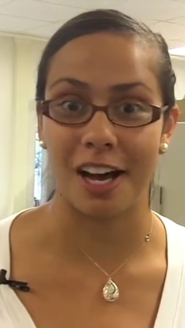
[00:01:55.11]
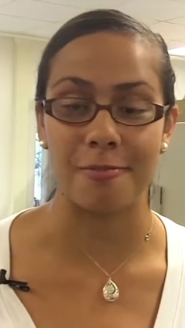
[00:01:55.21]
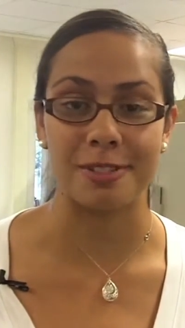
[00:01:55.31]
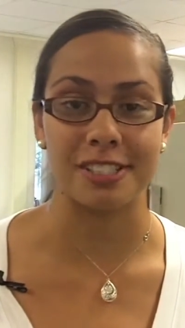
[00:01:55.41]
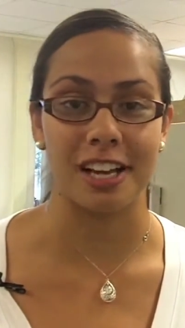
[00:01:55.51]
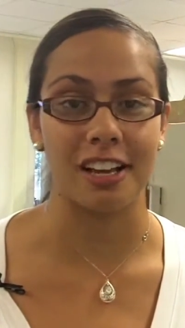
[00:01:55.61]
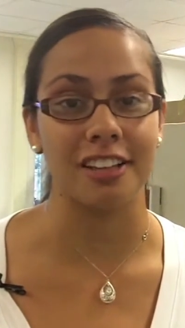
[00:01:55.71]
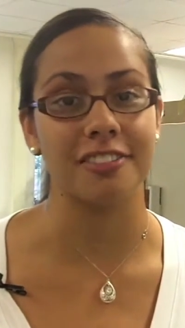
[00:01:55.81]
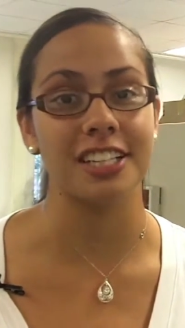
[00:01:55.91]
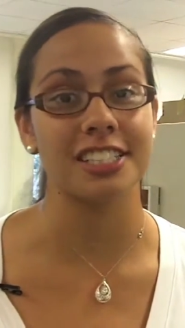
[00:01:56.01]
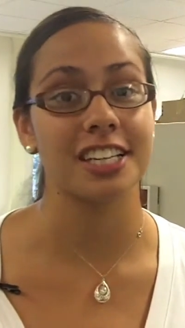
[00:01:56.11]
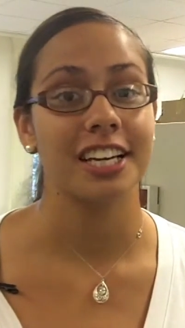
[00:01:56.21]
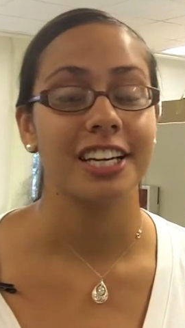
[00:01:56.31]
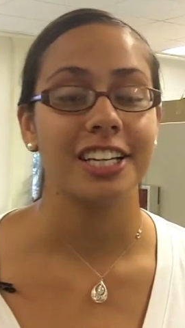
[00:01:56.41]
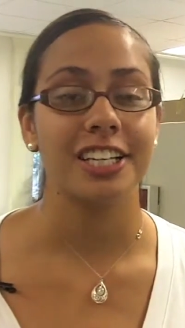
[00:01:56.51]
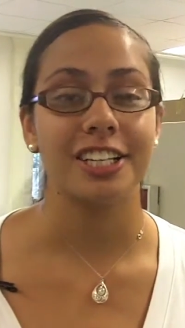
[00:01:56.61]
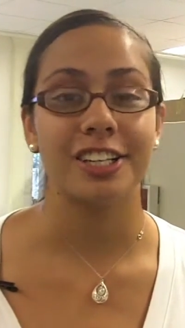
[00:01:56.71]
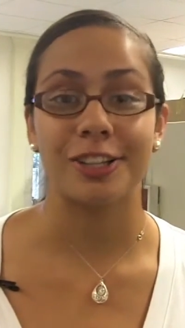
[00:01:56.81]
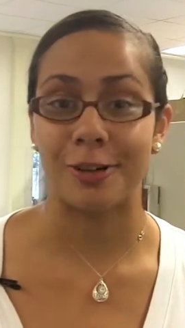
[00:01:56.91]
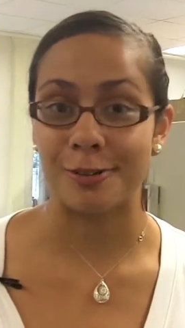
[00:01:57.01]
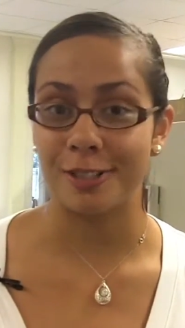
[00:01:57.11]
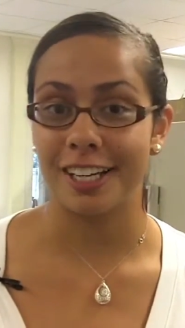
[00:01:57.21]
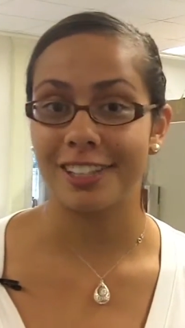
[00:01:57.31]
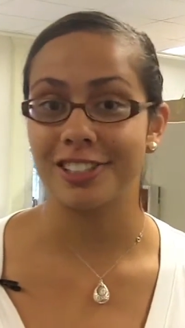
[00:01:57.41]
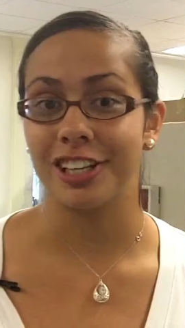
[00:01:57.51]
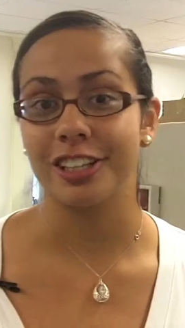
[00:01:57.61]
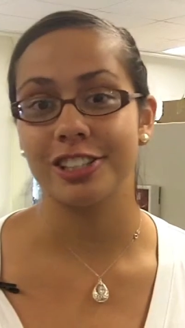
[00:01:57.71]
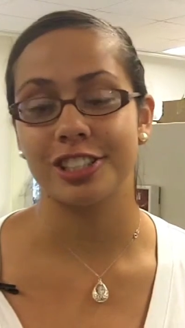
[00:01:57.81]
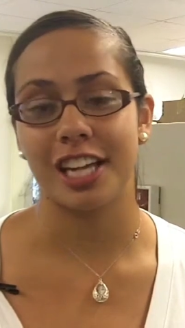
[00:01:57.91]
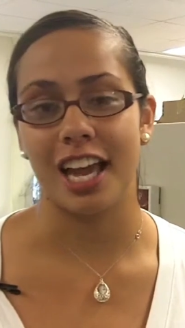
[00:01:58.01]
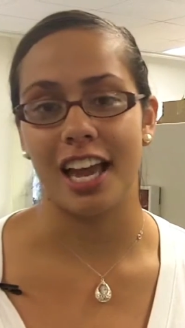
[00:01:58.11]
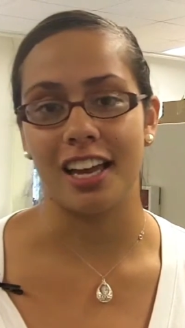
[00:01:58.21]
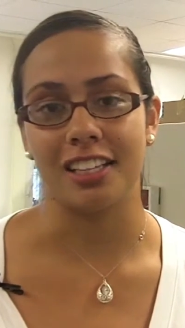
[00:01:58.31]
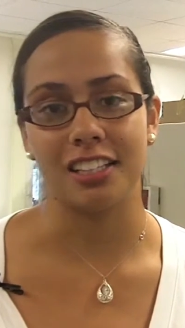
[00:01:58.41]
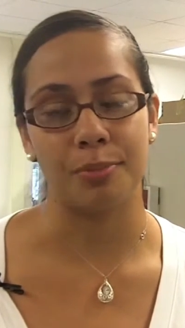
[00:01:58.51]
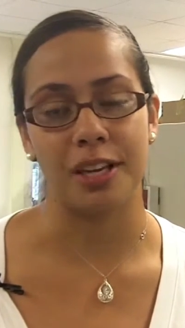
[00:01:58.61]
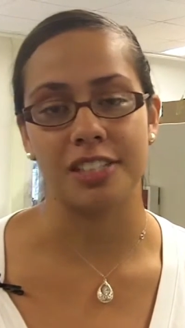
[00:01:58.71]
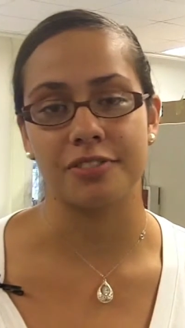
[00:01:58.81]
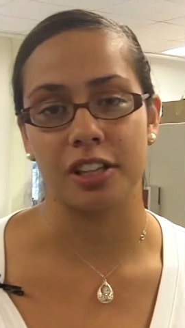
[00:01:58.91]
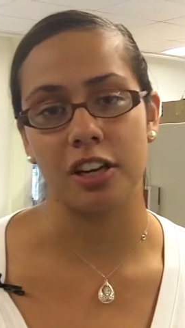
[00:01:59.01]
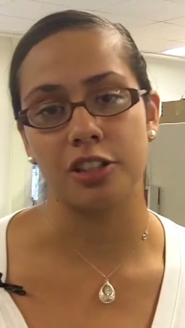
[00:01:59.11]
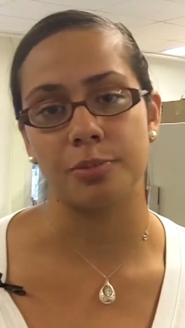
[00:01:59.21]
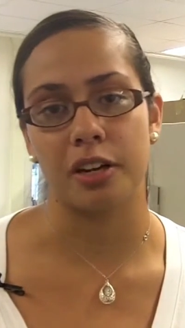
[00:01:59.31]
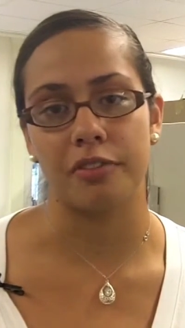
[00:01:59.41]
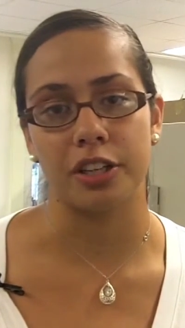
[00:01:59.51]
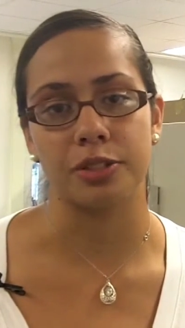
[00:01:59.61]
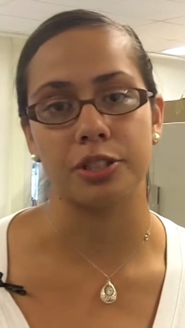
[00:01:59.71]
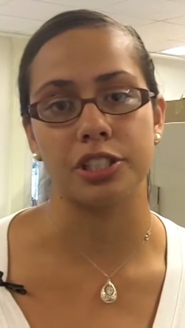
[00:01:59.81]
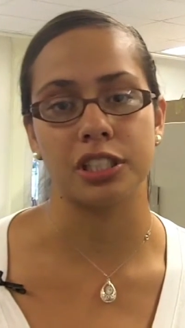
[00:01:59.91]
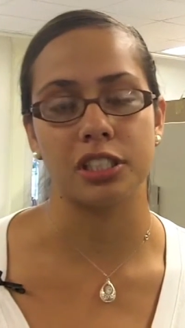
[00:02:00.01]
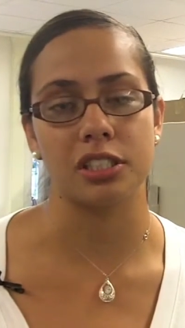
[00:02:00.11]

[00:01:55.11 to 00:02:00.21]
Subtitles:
almost all of us here go to that church and it pays for a large part of our tuition,